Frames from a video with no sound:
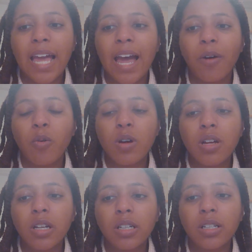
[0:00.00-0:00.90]
I
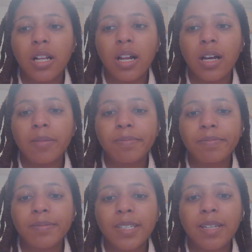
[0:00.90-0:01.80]
will
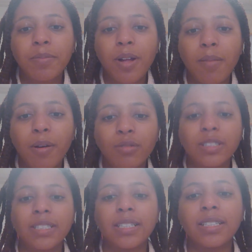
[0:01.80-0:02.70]
keep you all
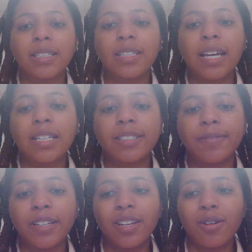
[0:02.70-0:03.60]
posted in the next
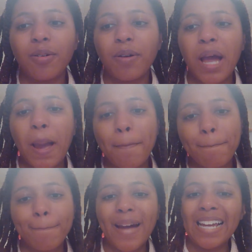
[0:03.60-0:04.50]
video.
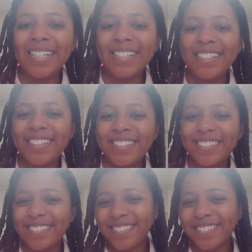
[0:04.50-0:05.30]
Bye.